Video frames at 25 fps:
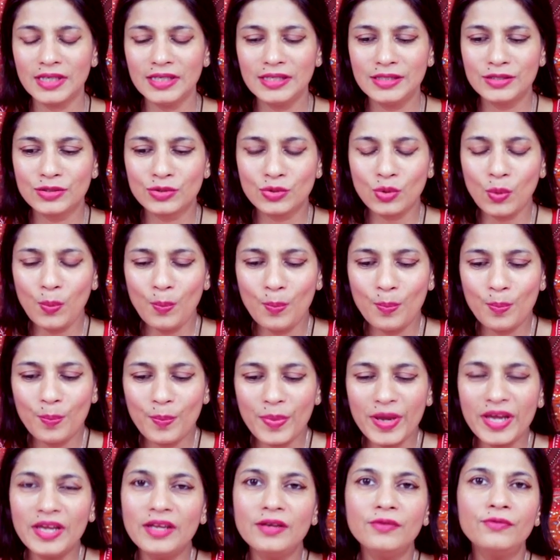so
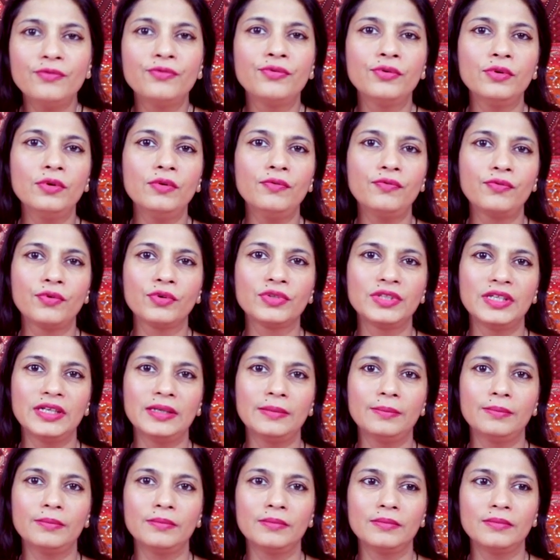painful for
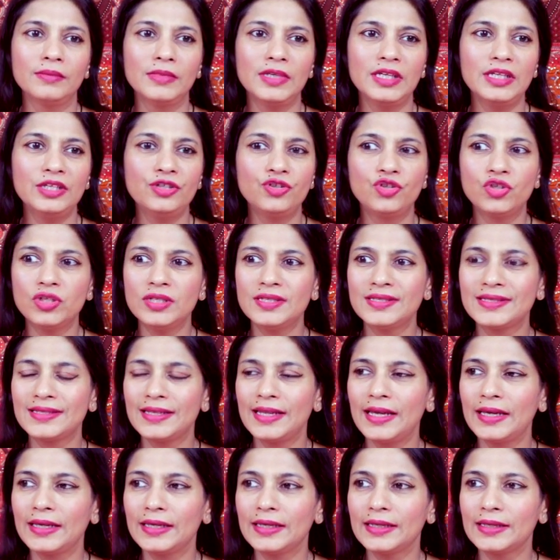them. It's just
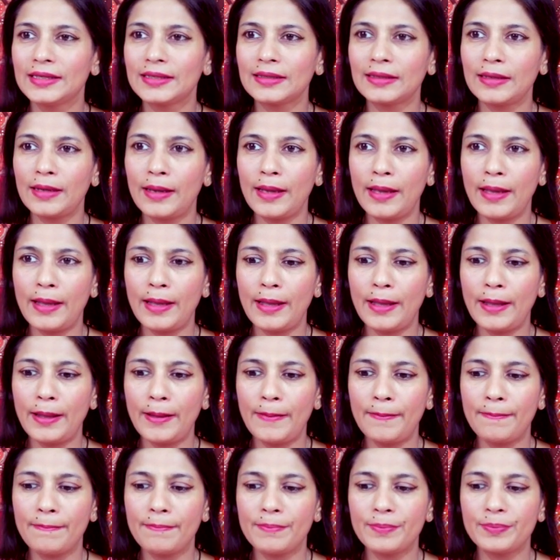like,
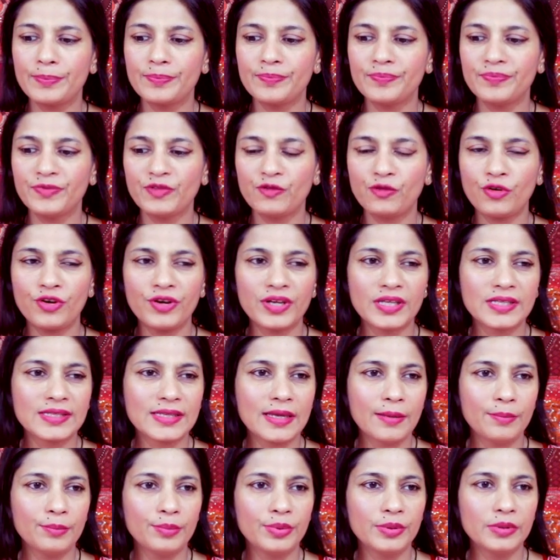for
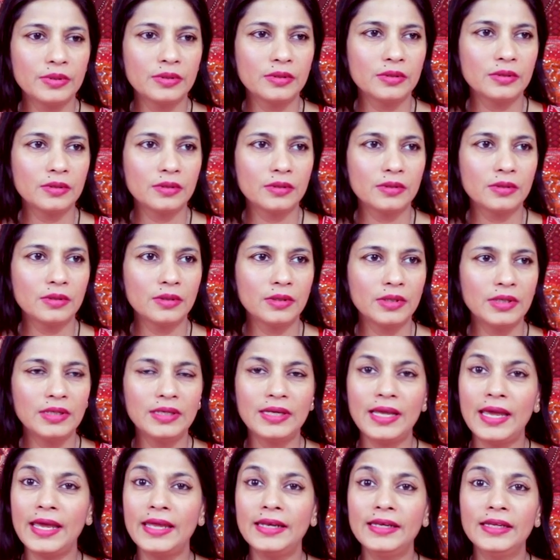example,
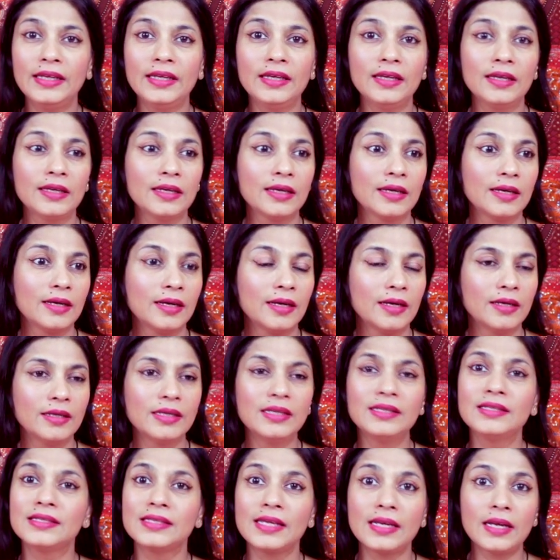
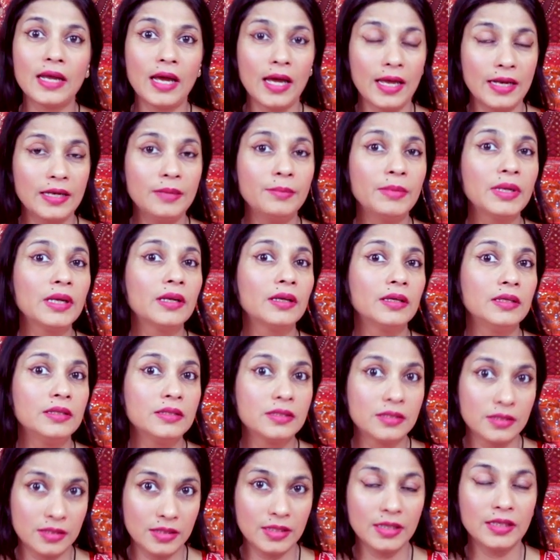it's an animal
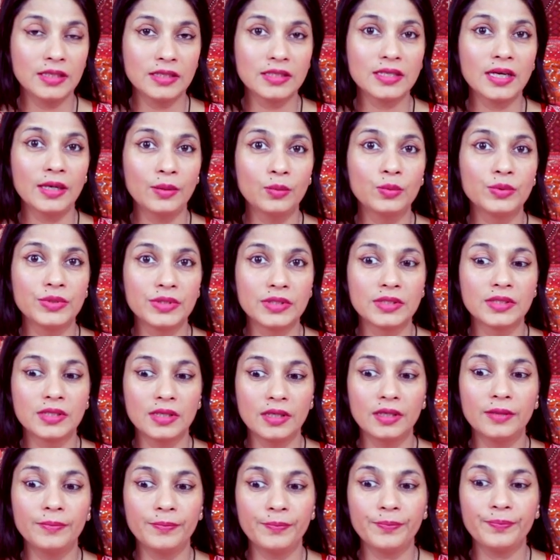instinct, I would
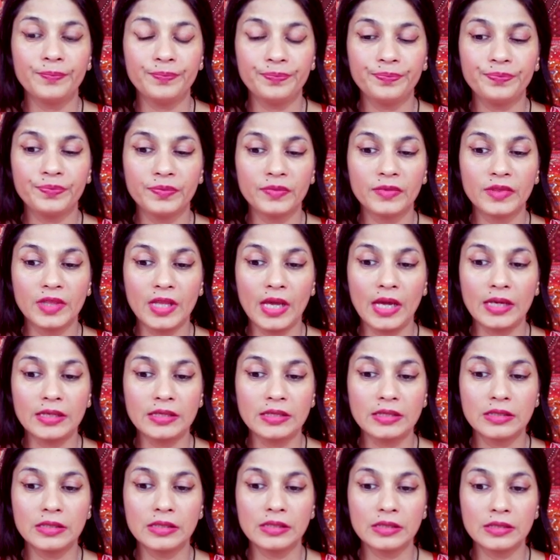say,
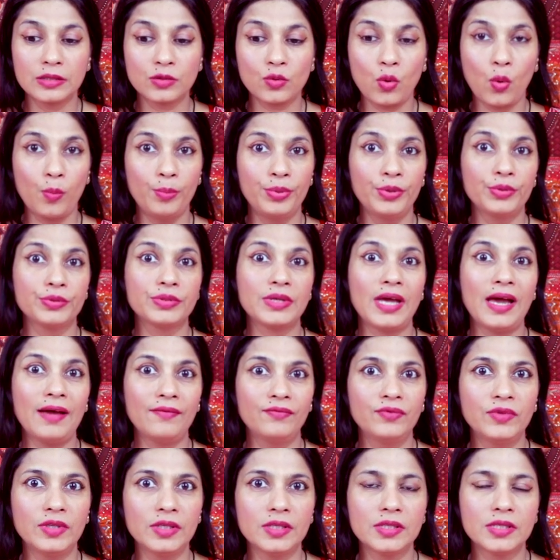that Scorpios
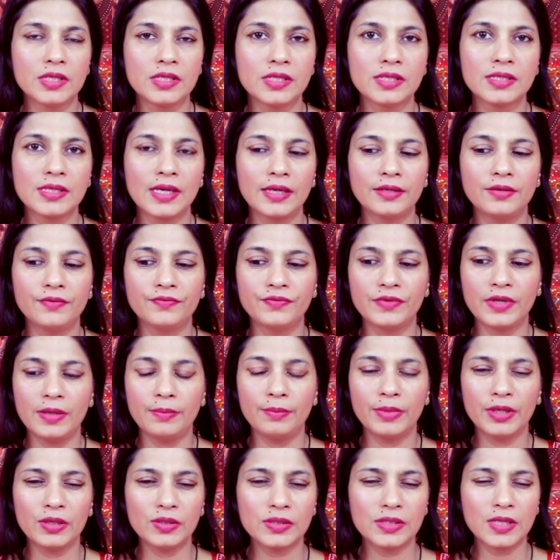have this inside of
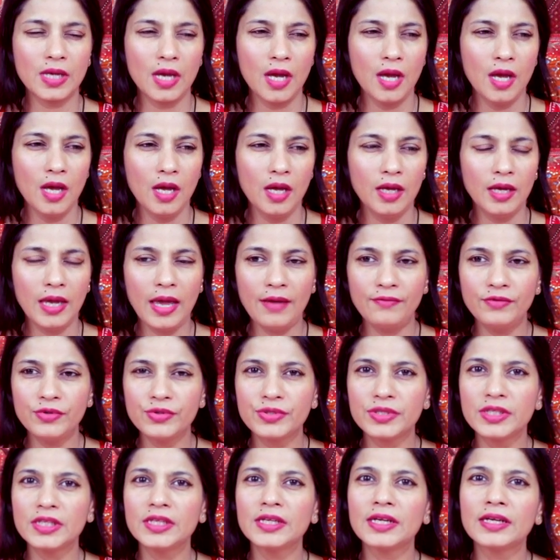them. Because have you
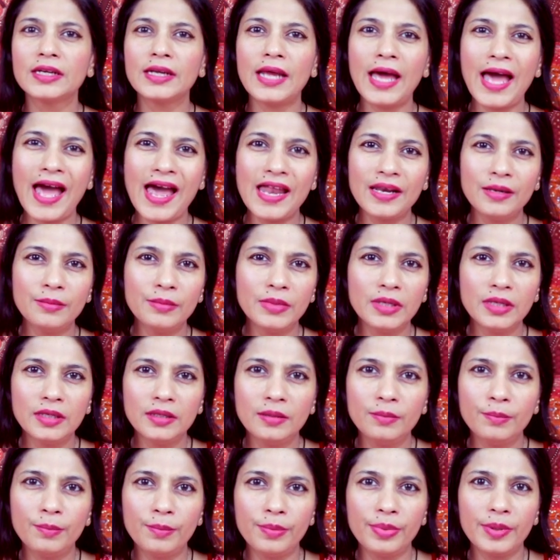seen an animal
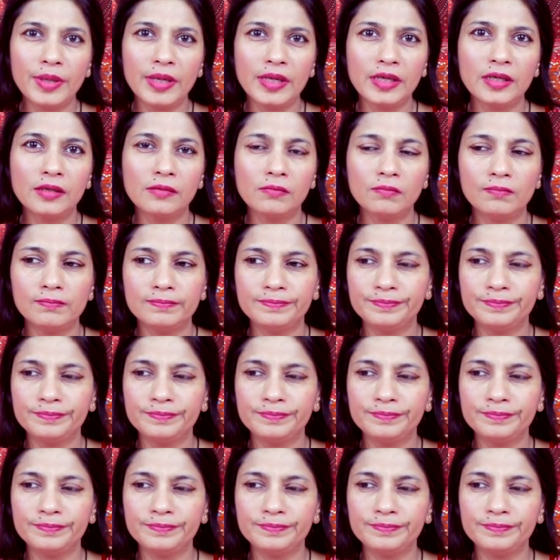in pain?